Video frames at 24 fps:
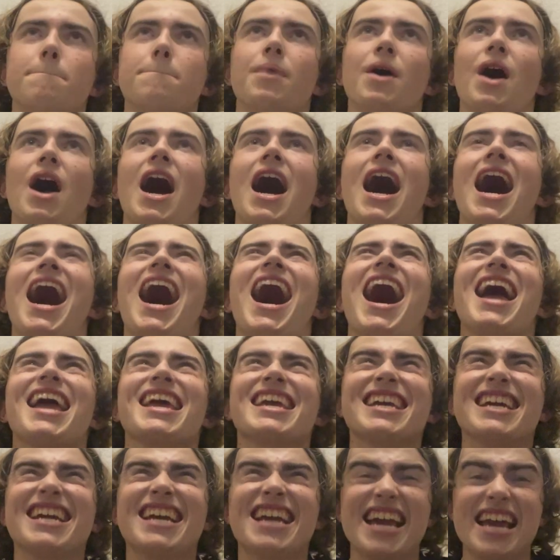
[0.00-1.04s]
But I
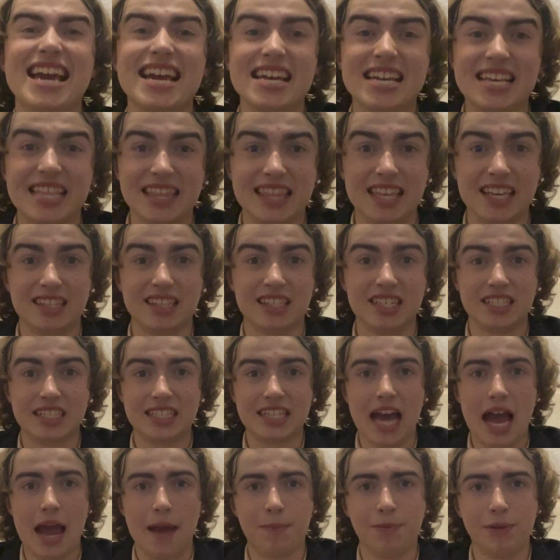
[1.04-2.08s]
hate that this
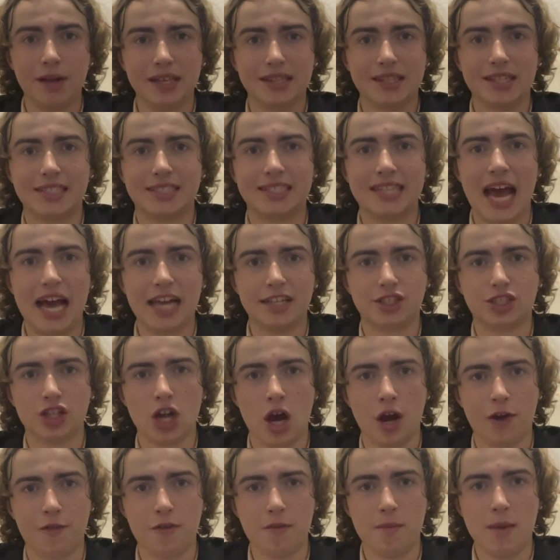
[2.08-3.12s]
guy played the sad
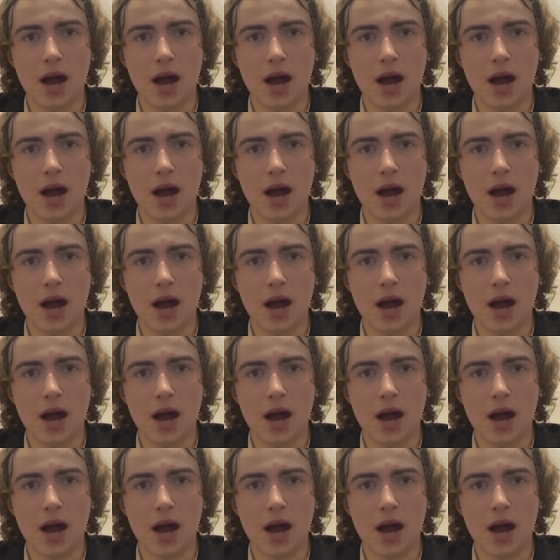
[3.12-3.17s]
song from